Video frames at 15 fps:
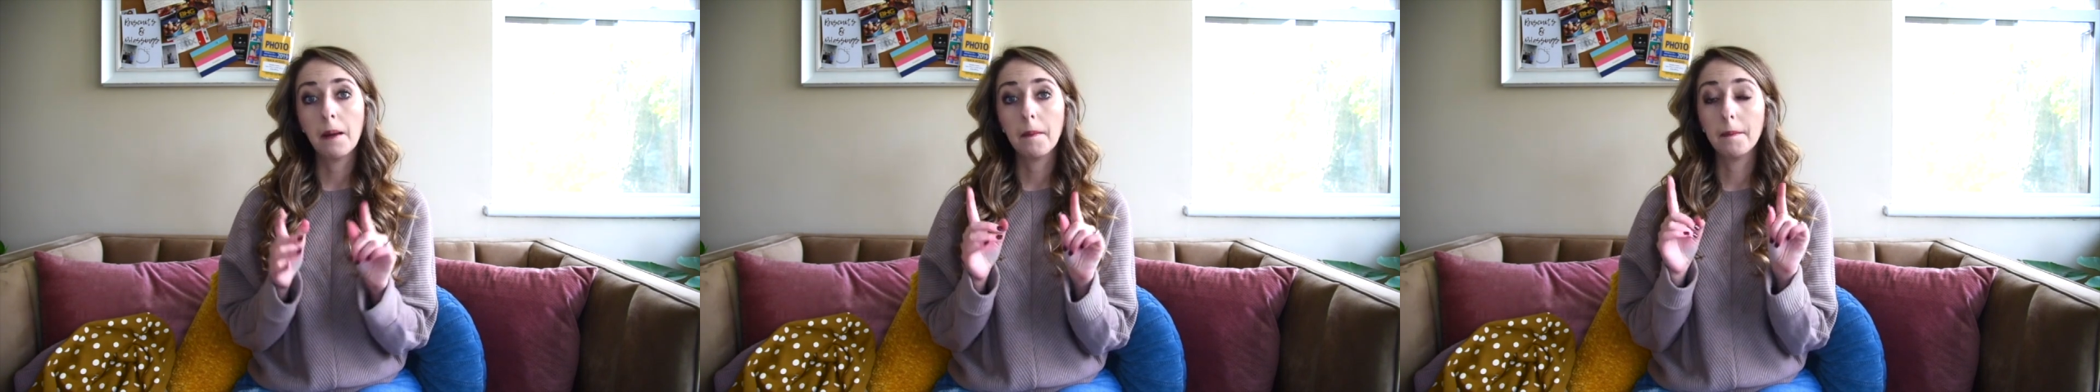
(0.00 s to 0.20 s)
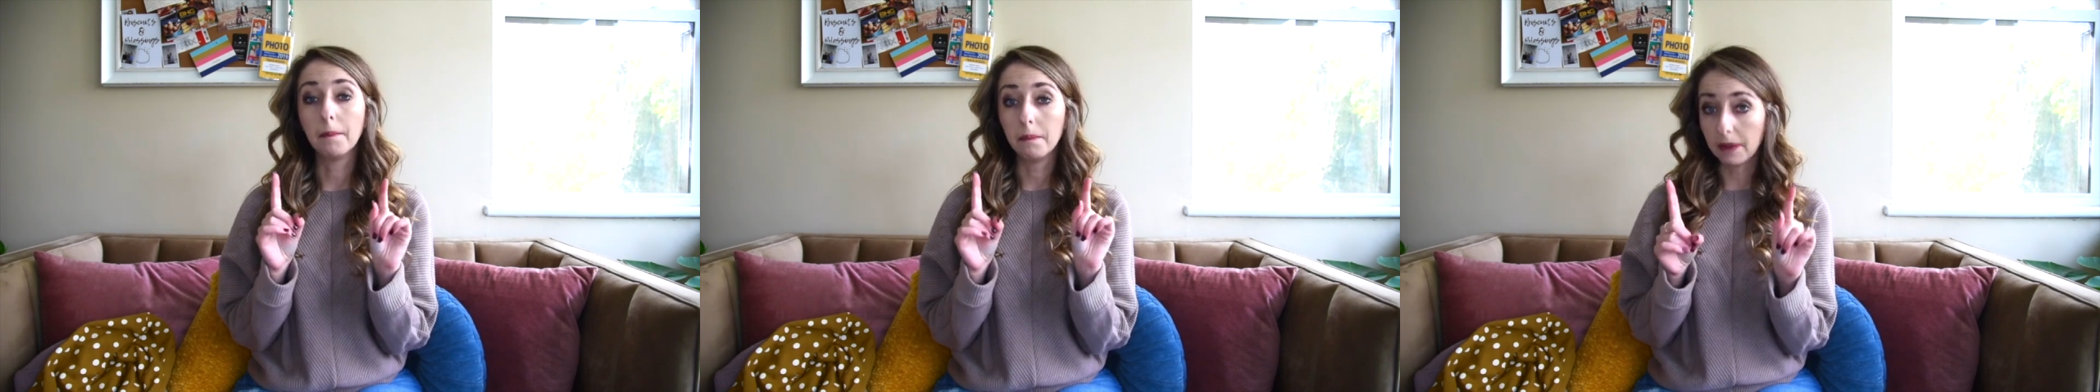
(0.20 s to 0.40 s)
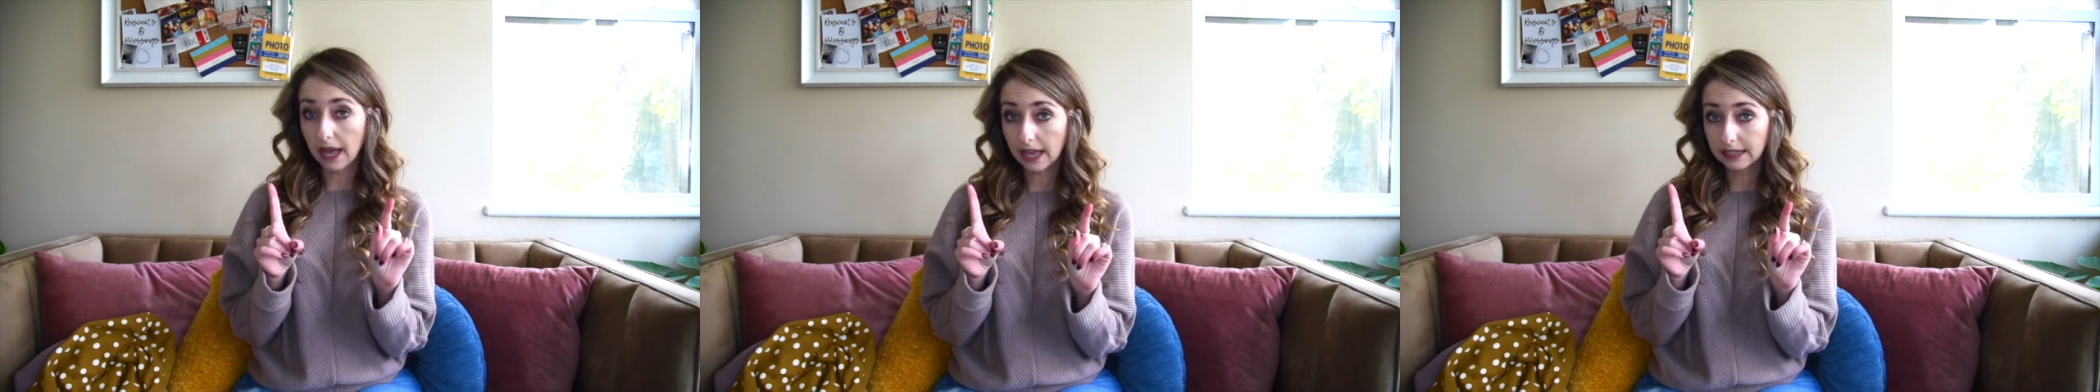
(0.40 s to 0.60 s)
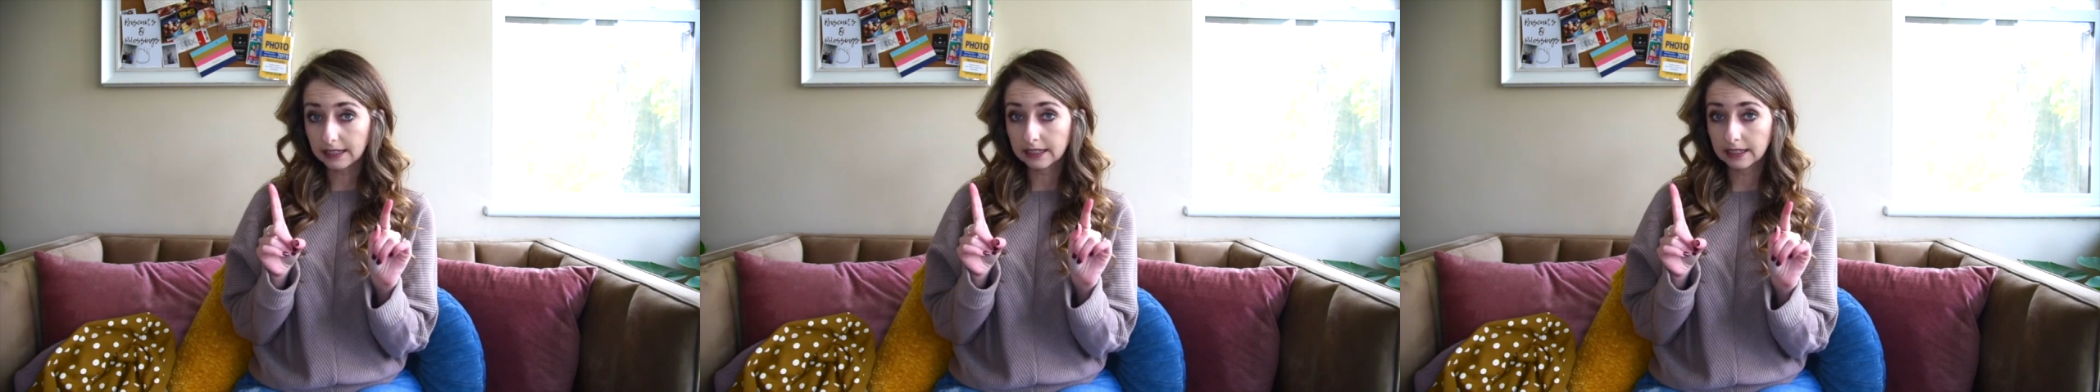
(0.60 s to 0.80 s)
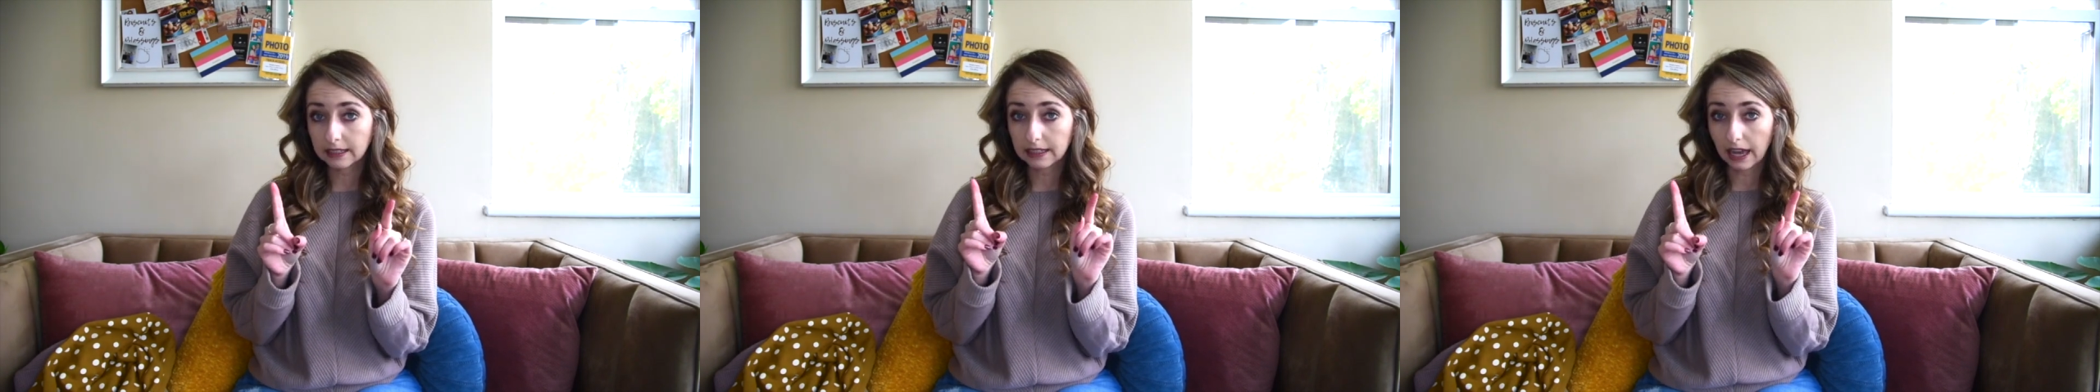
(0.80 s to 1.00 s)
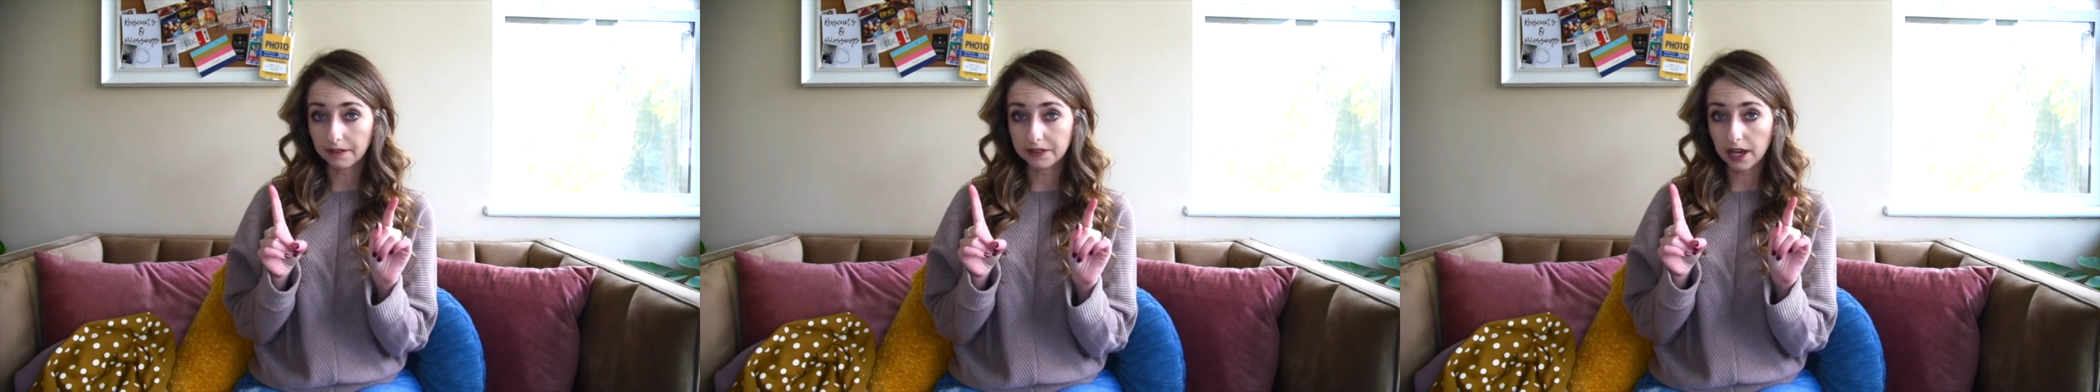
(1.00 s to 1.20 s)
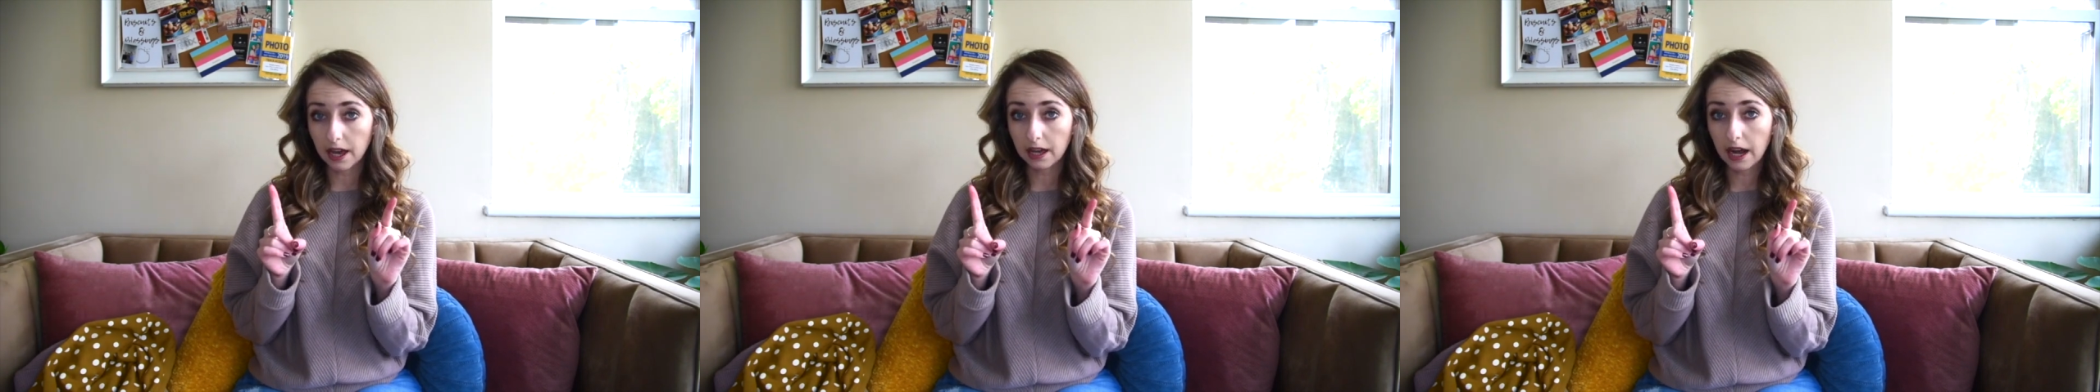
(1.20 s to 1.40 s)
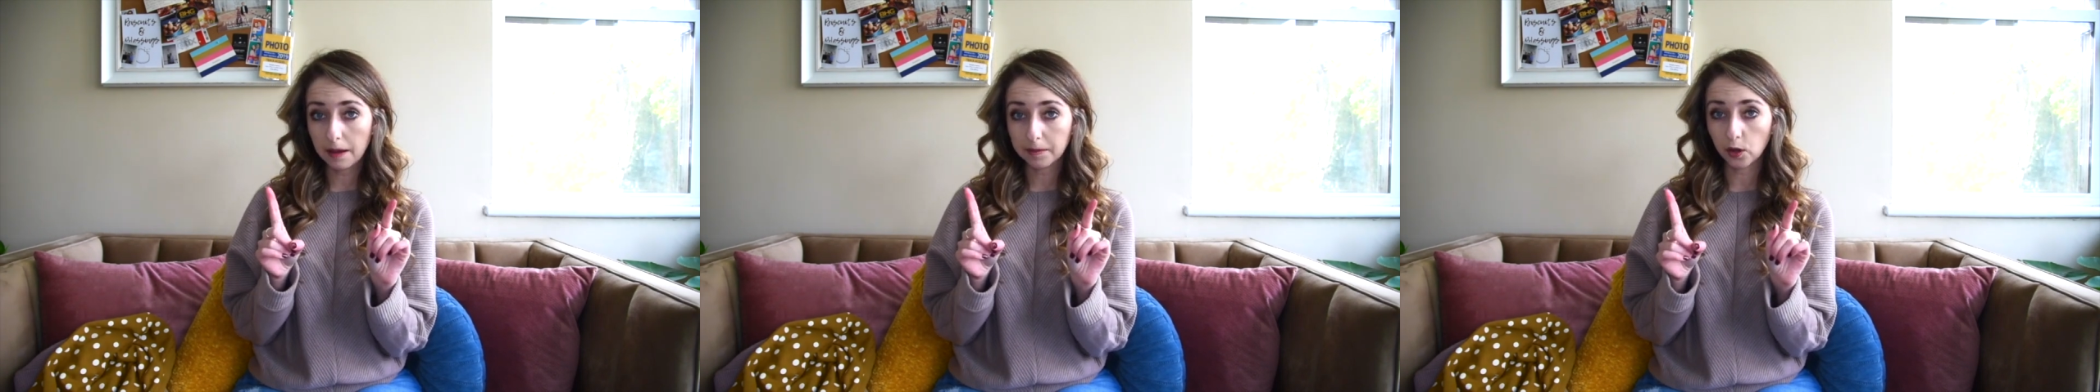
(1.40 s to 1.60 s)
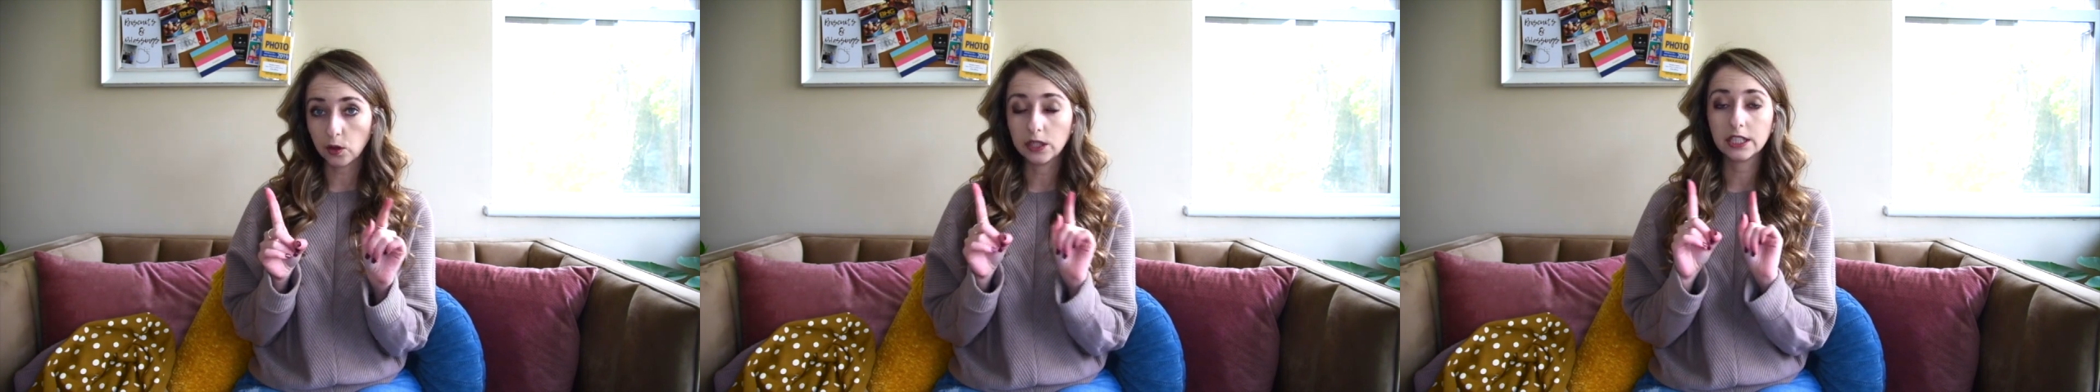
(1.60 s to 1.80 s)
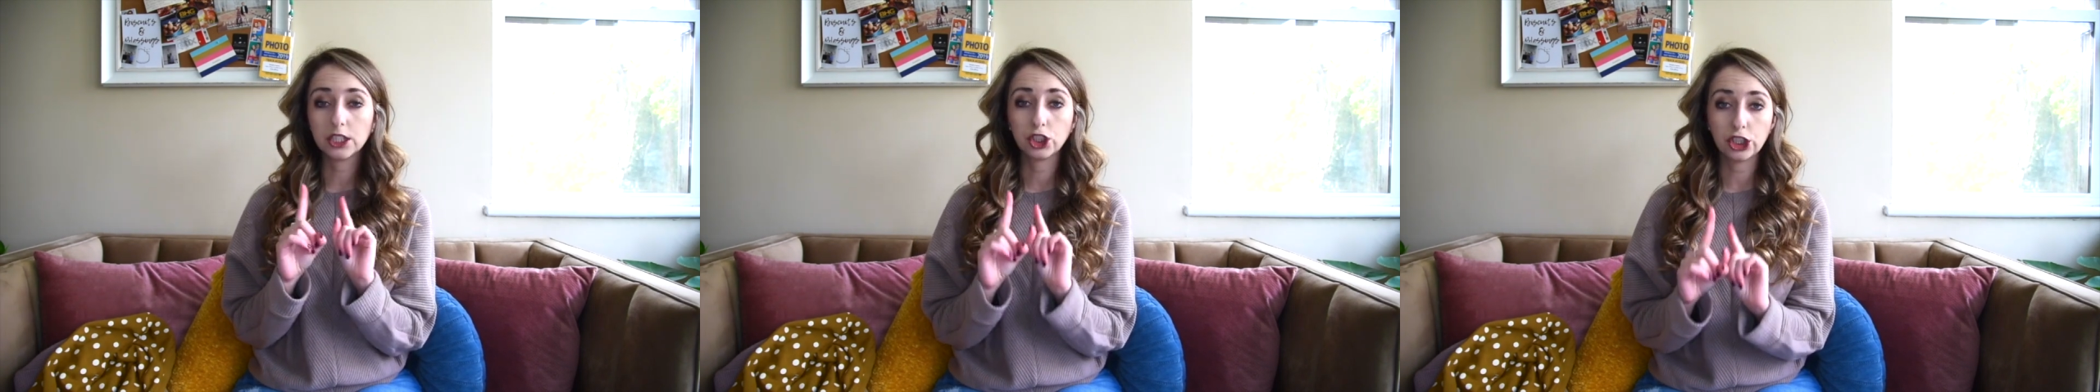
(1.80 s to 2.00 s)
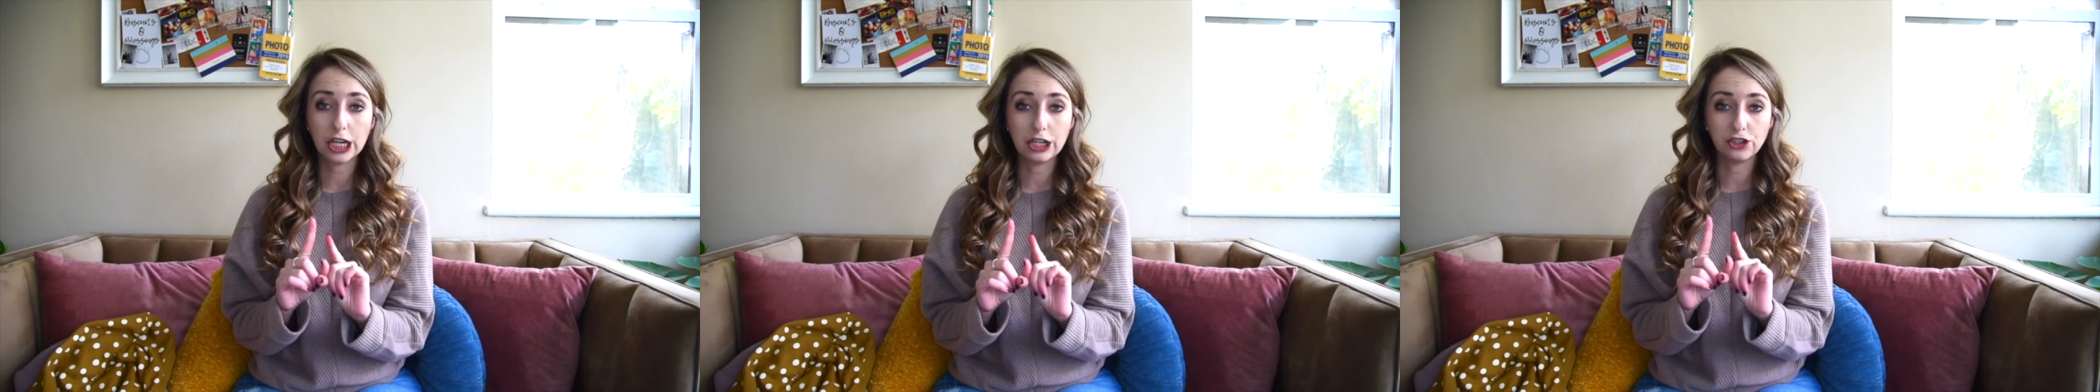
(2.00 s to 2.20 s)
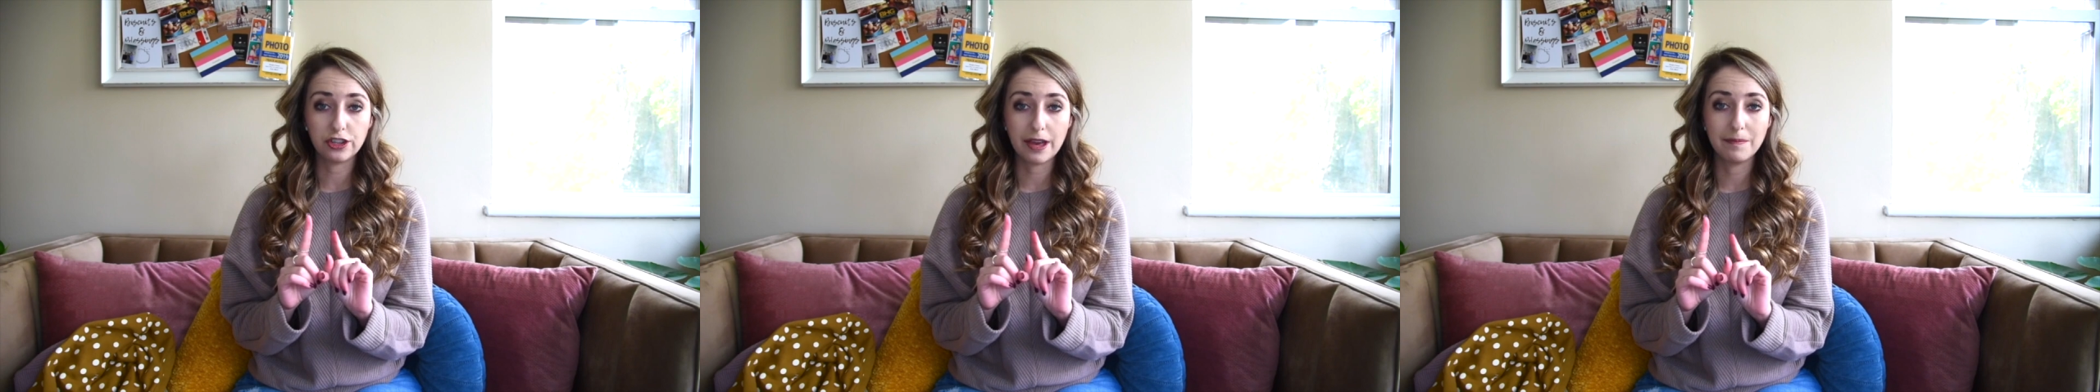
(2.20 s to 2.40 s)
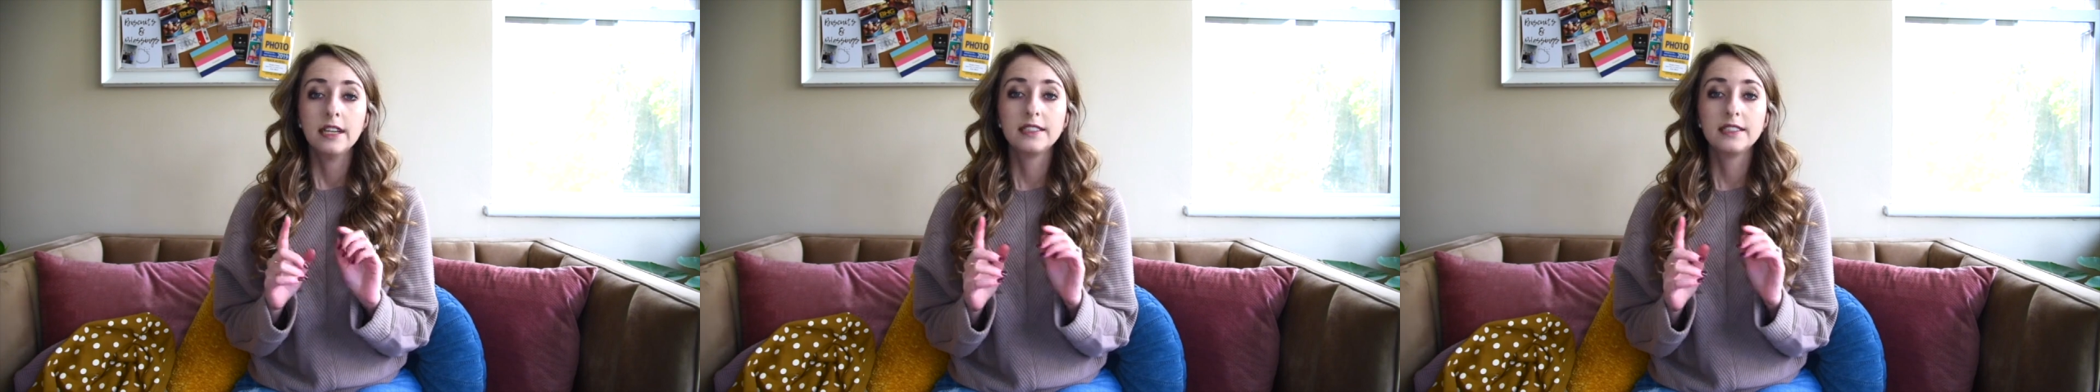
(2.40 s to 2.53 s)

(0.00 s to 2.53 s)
but caveat, I'm going to exchange them.